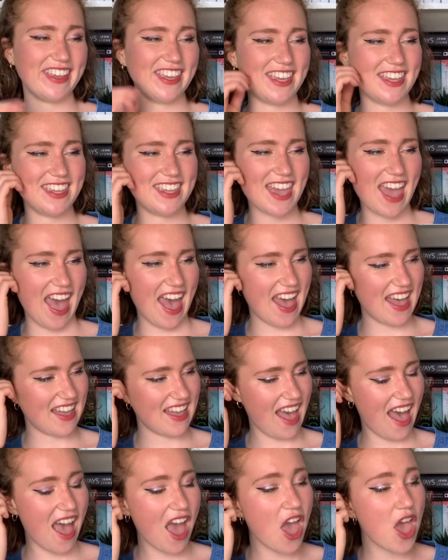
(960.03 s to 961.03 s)
yeah,
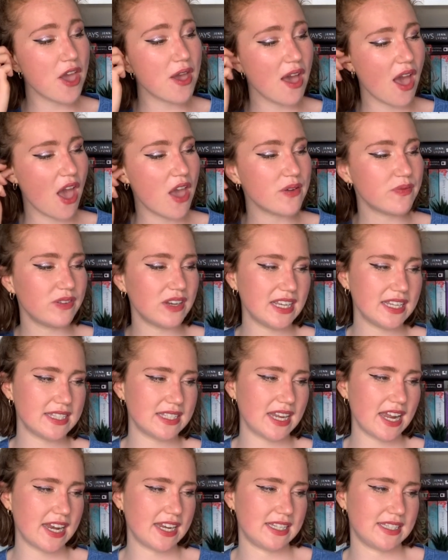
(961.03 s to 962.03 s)
I hopefully he's
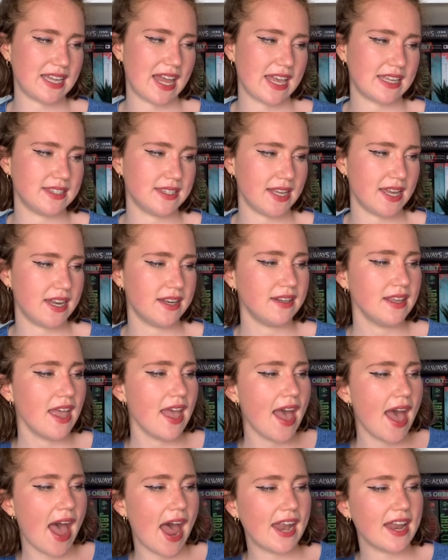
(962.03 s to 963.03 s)
learned his lesson.
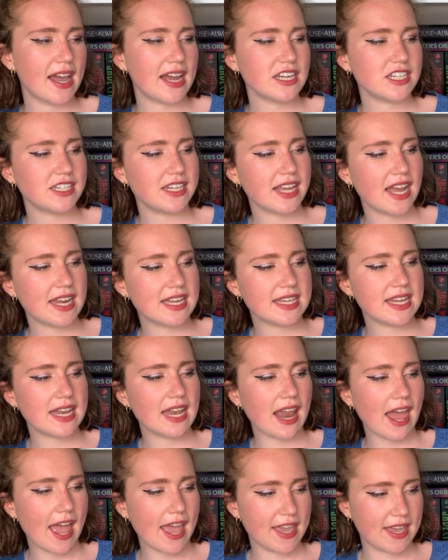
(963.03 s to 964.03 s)
And actually I did
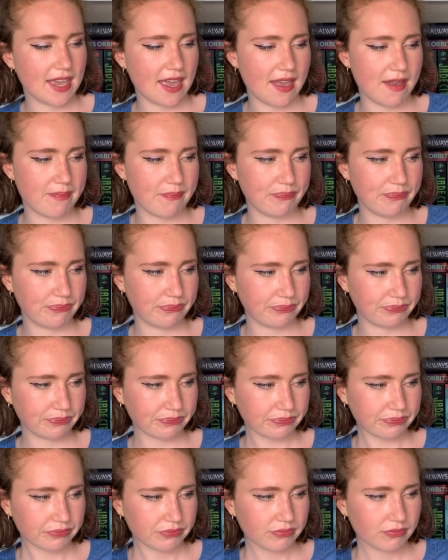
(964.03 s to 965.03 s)
like him
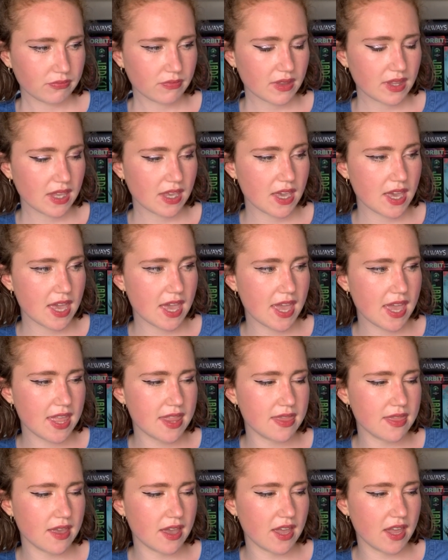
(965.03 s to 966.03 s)

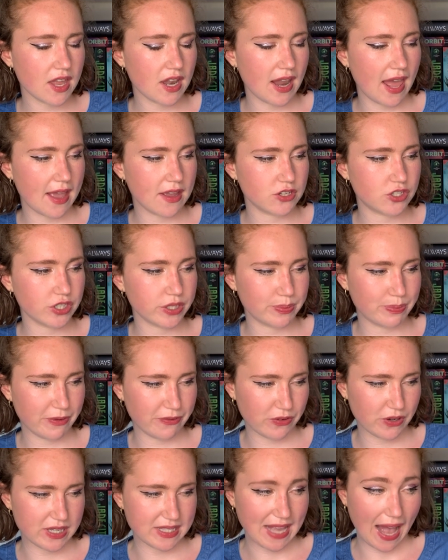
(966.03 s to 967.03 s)
in the, like, just
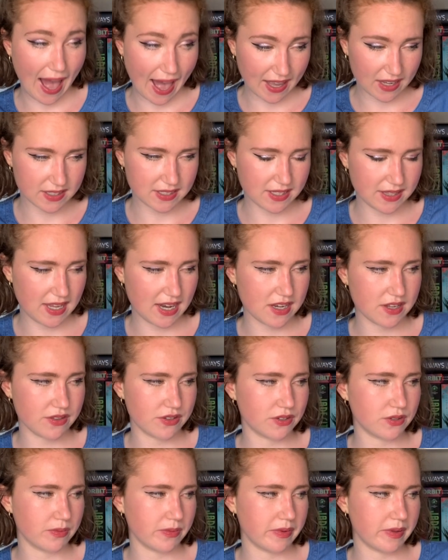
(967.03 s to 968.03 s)
before he's hanged at the end of
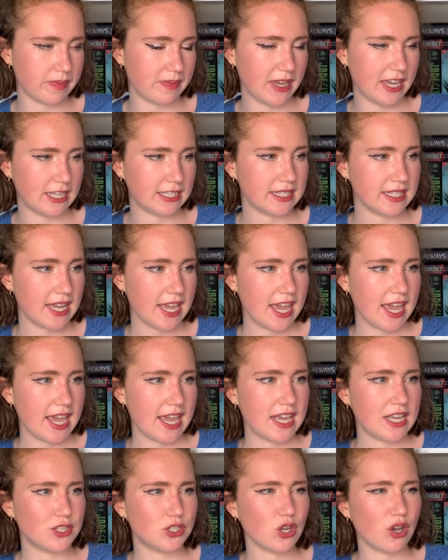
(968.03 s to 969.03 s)
the Trouble with Peace,
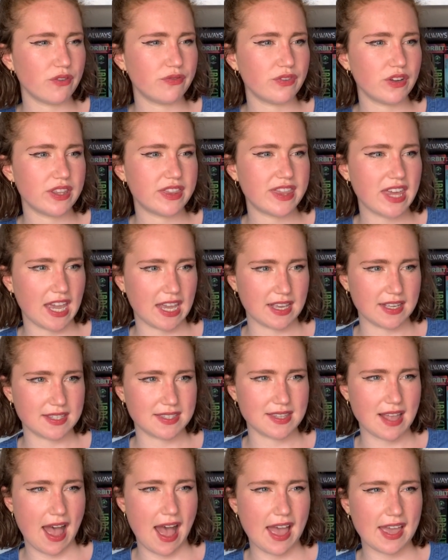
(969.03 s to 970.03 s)
he sort of
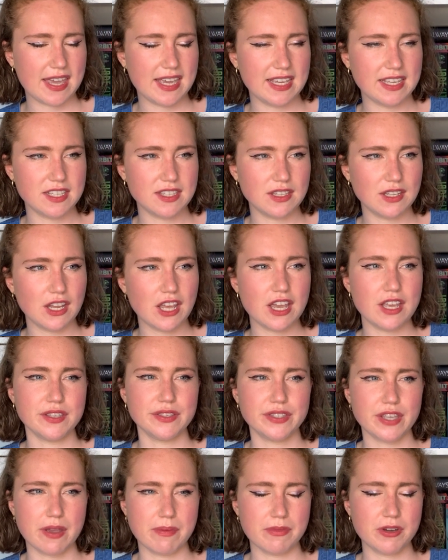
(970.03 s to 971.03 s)
thinks that he's learnt
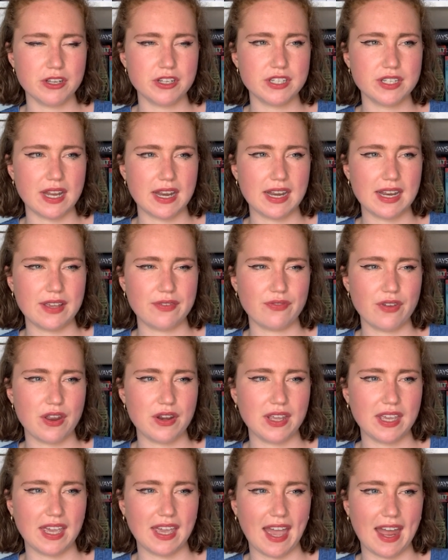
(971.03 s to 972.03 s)
so much and if
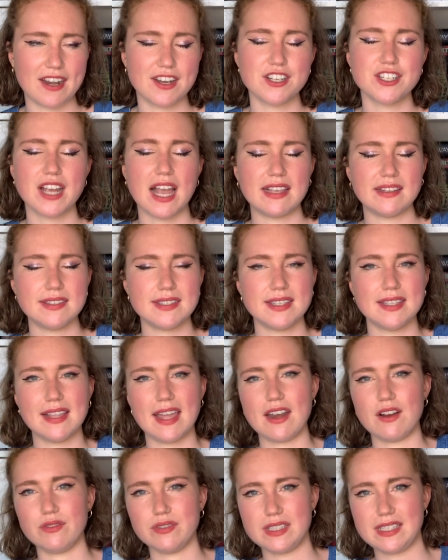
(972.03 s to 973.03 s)
only he had a chance, and
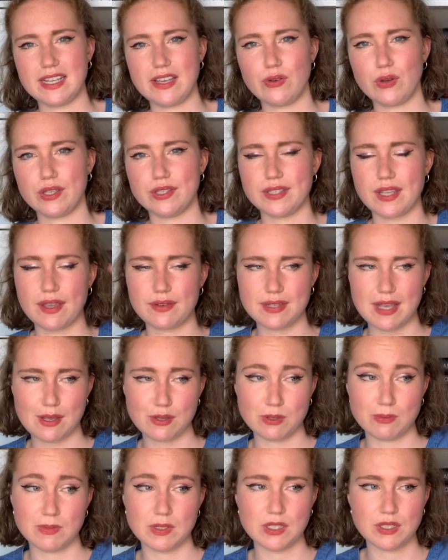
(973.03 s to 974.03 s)
then obviously also
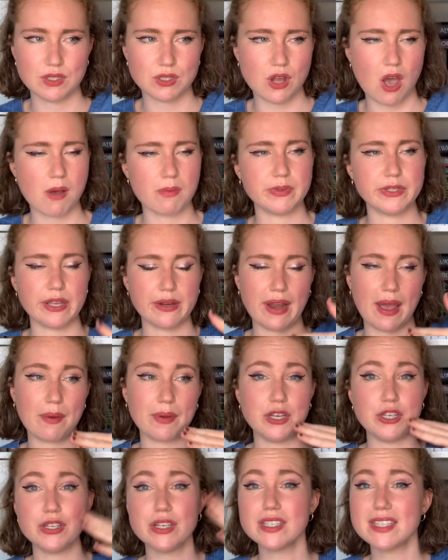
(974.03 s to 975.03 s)
tells him to stop, so now
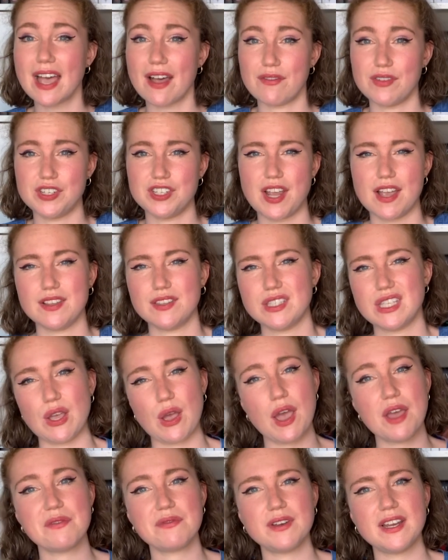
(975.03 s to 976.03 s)
he does have a chance. So
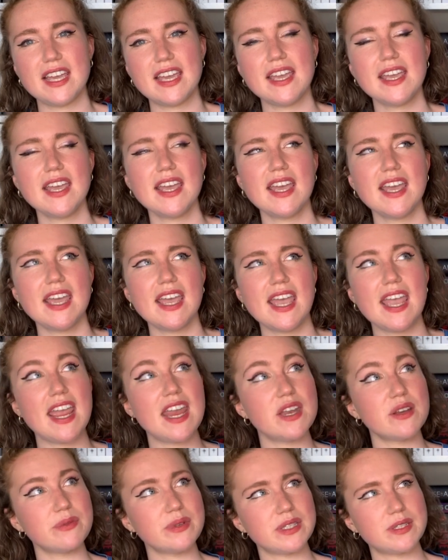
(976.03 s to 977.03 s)
hopefully
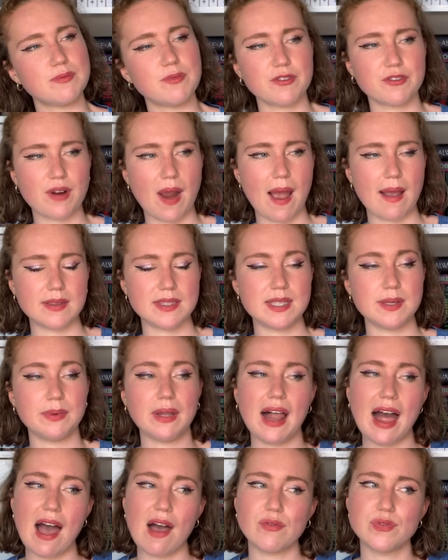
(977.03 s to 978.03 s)
in a wisdom of crowds he
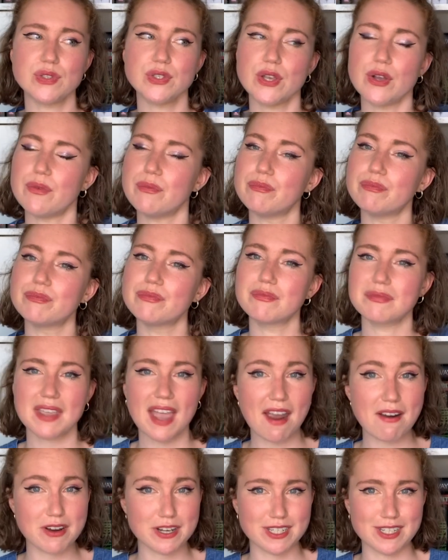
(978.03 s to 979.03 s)
will have some
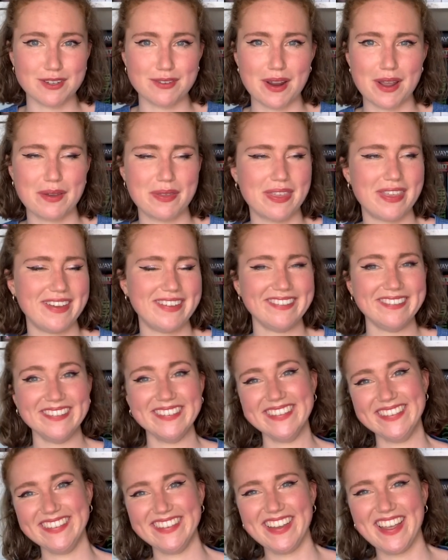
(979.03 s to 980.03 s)
character growth,
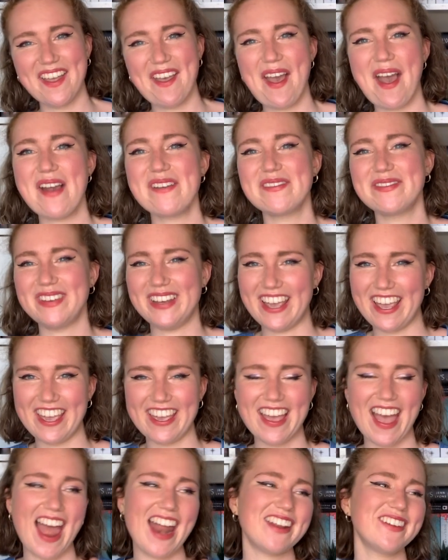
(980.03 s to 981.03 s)
hopefully,
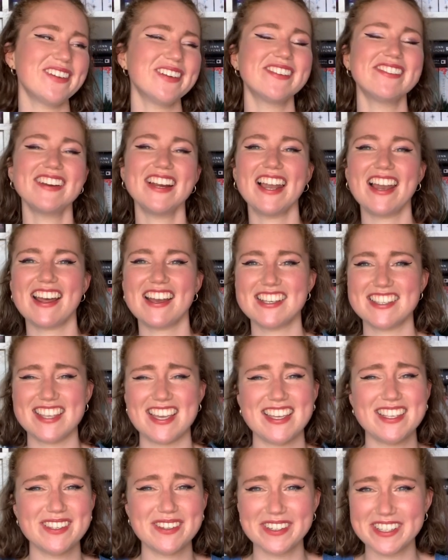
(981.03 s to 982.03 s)
and he will realise that
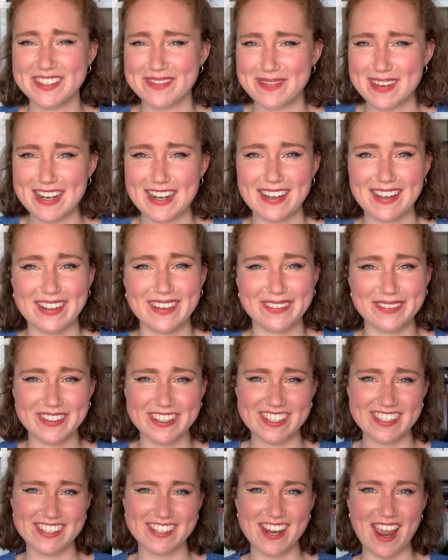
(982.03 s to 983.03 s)
he's always been in love with
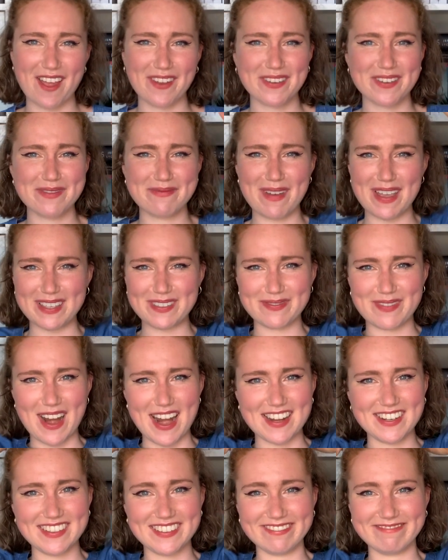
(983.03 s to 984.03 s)
his childhood best
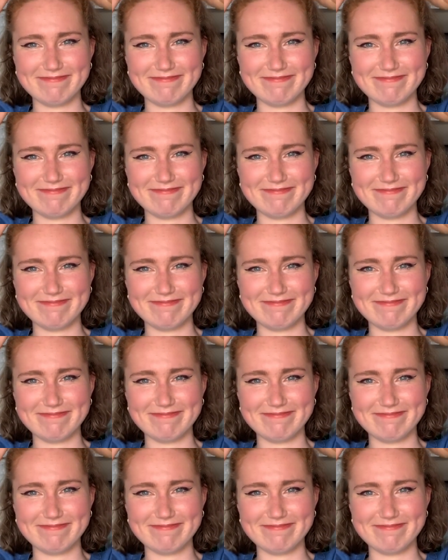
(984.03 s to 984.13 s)
friend.